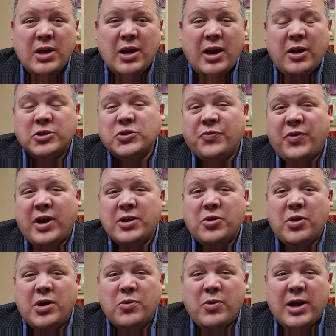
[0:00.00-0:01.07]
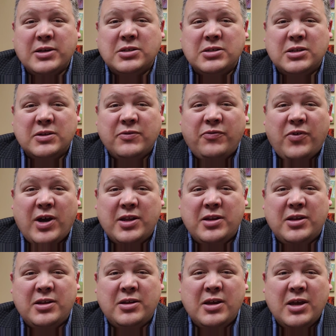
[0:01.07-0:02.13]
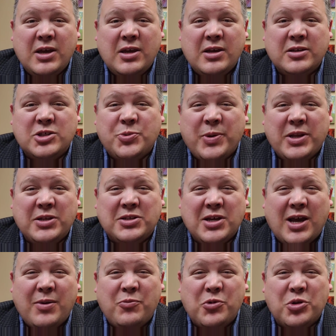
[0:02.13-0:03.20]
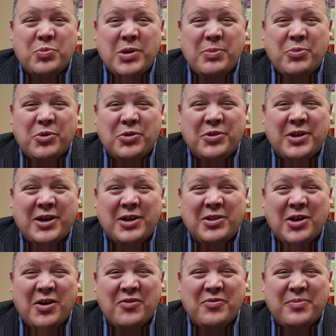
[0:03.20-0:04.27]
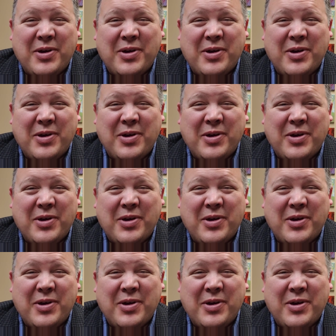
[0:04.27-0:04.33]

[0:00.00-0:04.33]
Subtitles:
I also find great rest in finding and spending time with people that I love,